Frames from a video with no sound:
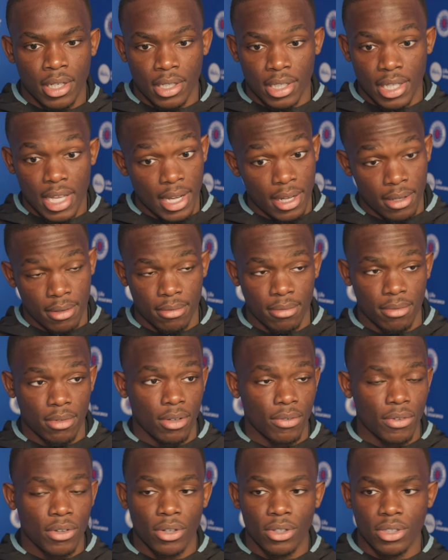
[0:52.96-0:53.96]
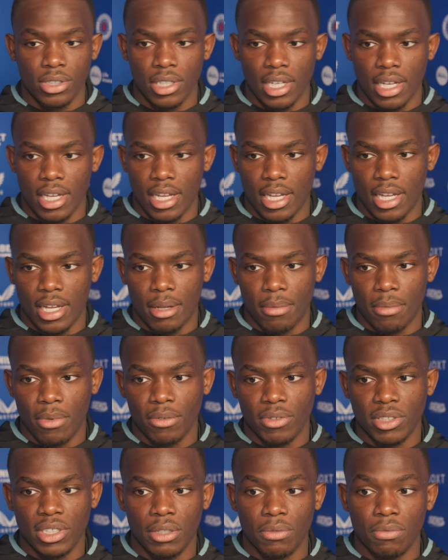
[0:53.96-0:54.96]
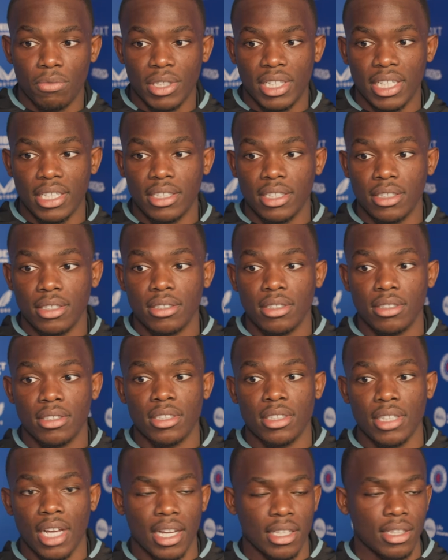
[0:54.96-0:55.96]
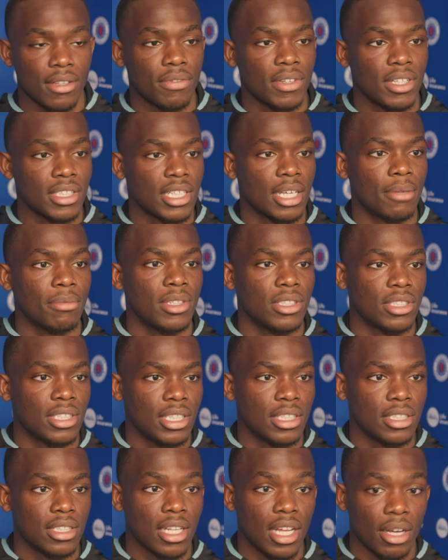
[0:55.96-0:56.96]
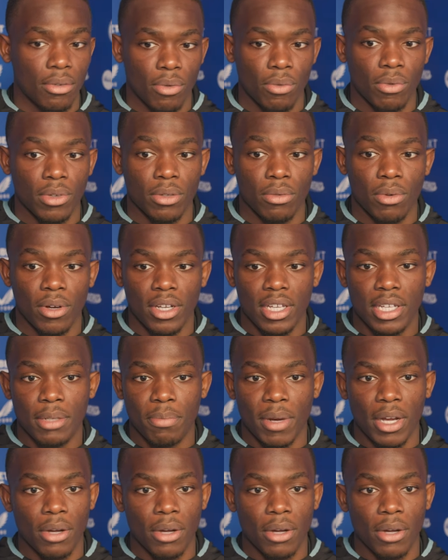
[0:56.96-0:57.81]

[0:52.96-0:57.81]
Yeah, of course. Obviously, we didn't start the first game of the season like we would have wanted,